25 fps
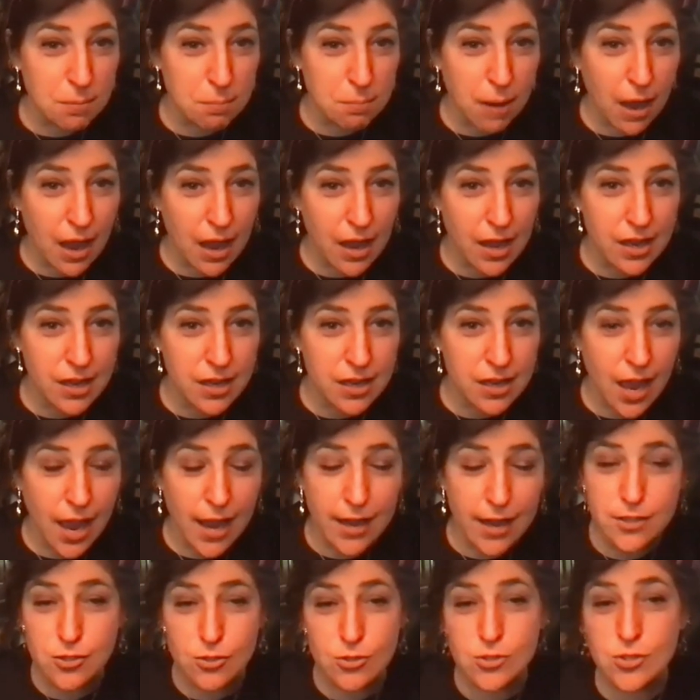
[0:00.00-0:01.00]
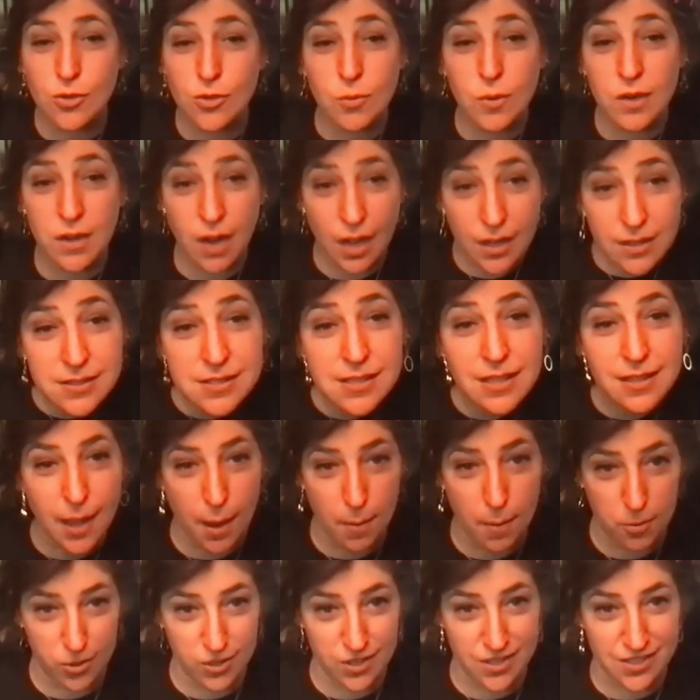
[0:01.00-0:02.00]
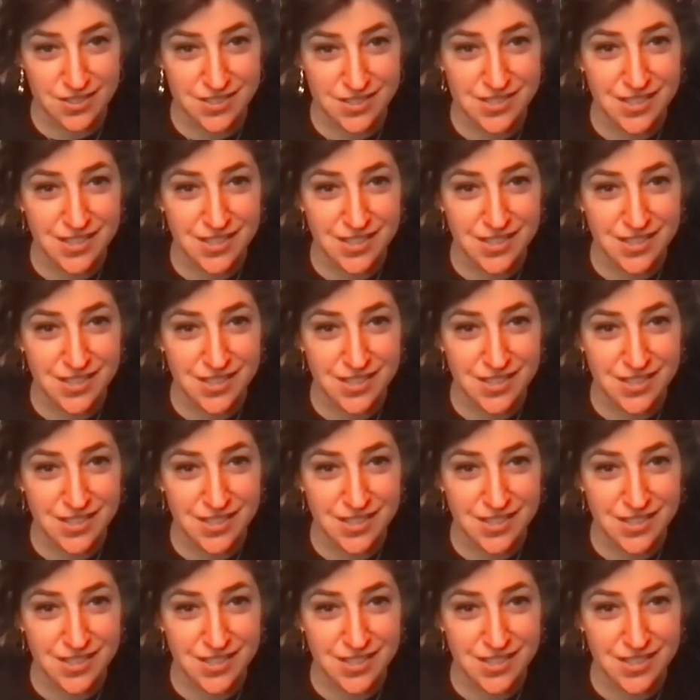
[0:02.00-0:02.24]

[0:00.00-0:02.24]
by actors who were not celebrities.